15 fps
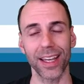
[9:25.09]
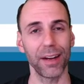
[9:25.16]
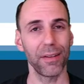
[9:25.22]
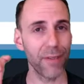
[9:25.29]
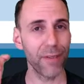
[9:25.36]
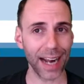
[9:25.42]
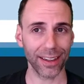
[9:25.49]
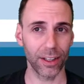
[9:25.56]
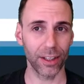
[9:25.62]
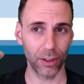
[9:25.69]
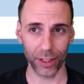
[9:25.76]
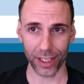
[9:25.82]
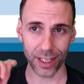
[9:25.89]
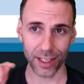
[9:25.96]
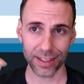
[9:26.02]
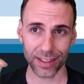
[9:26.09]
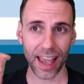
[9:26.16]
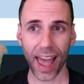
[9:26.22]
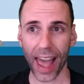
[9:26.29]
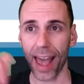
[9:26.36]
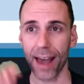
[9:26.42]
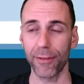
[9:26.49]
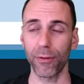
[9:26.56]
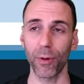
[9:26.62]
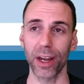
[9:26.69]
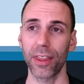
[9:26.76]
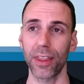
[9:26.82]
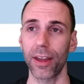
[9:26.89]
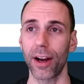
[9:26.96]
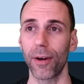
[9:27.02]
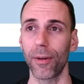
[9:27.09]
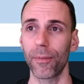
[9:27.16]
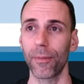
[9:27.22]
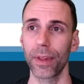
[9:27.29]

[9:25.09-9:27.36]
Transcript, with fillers: In fact, it only gets halfway there.